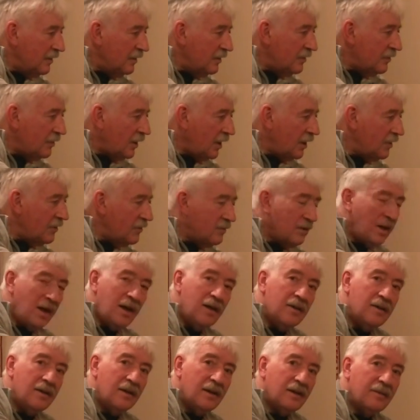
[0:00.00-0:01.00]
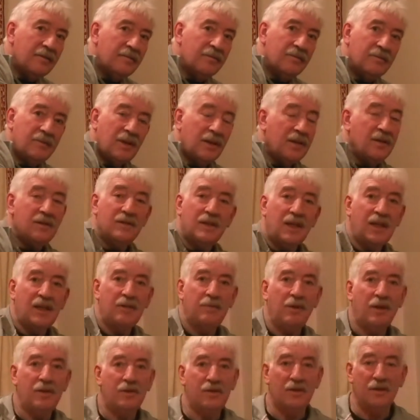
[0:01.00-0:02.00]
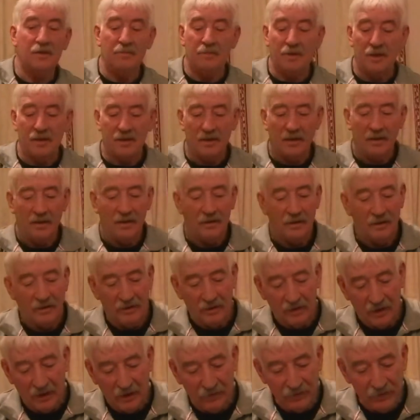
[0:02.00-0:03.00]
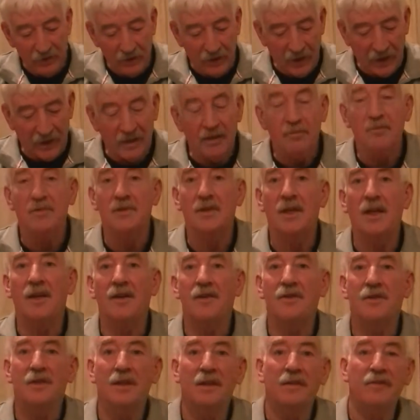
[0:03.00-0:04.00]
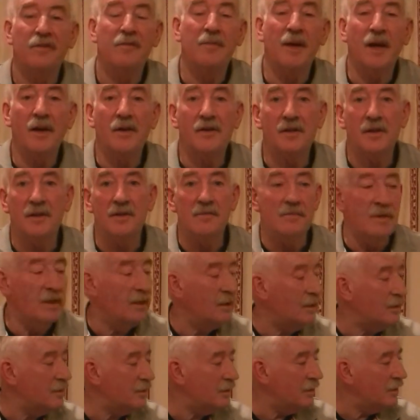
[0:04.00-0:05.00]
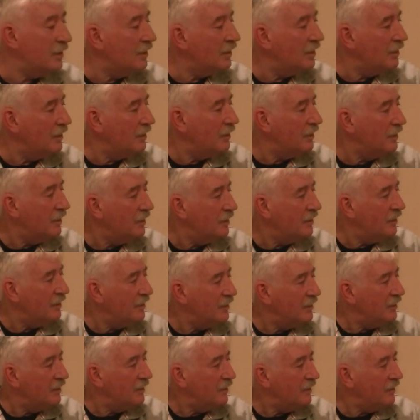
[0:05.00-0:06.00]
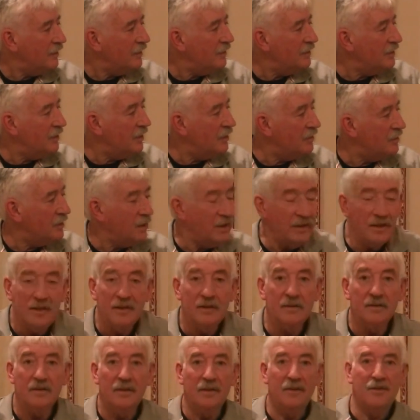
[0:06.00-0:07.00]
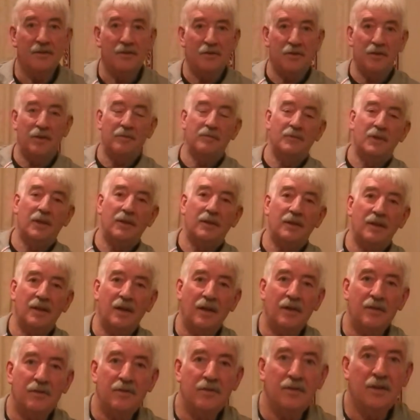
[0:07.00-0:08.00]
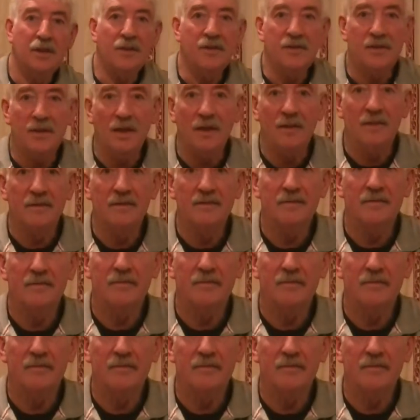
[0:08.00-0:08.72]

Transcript: trace around it. It takes about 2 minutes. If you can get them sit still for about 2 minutes, and usually the younger the subject, the harder it is. So,